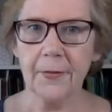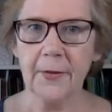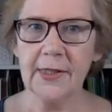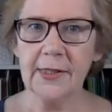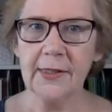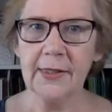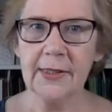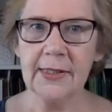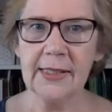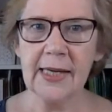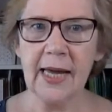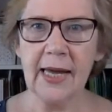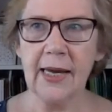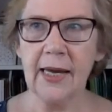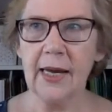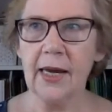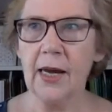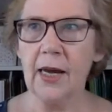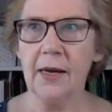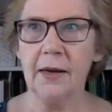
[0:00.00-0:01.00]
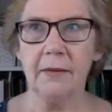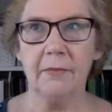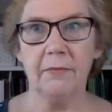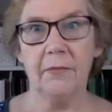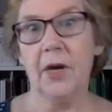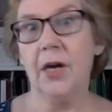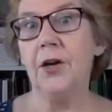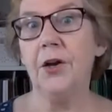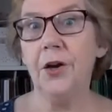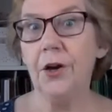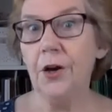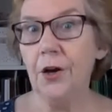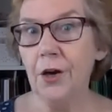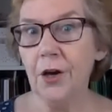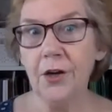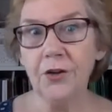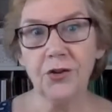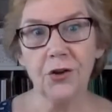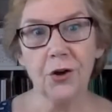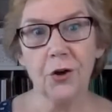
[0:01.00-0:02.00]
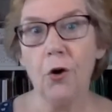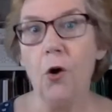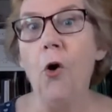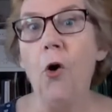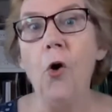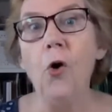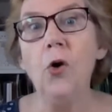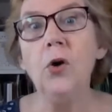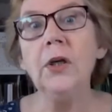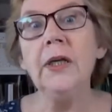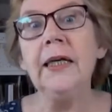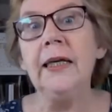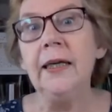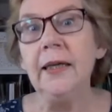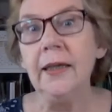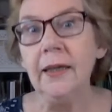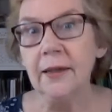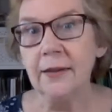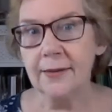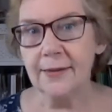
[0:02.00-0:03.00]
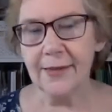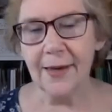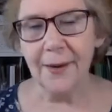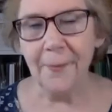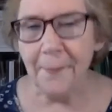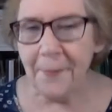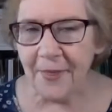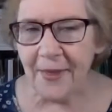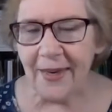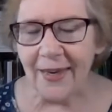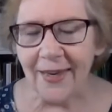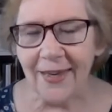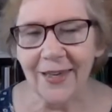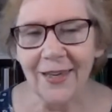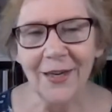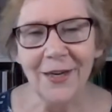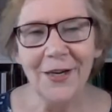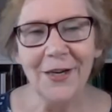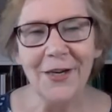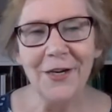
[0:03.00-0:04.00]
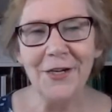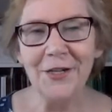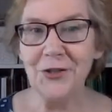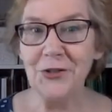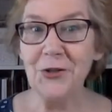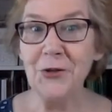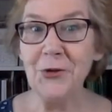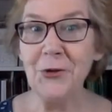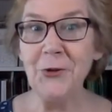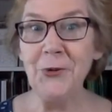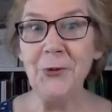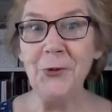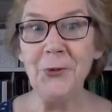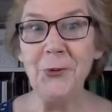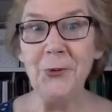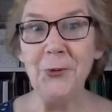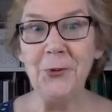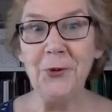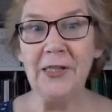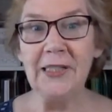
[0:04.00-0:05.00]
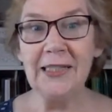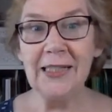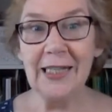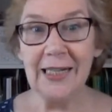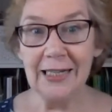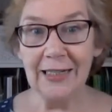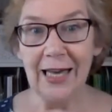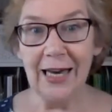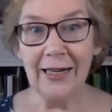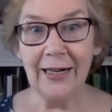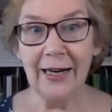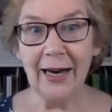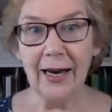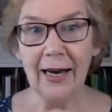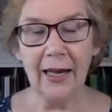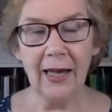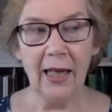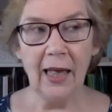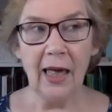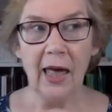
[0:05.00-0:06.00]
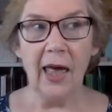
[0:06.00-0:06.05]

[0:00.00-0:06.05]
was going to say a, an urge, a calling, something to declutter.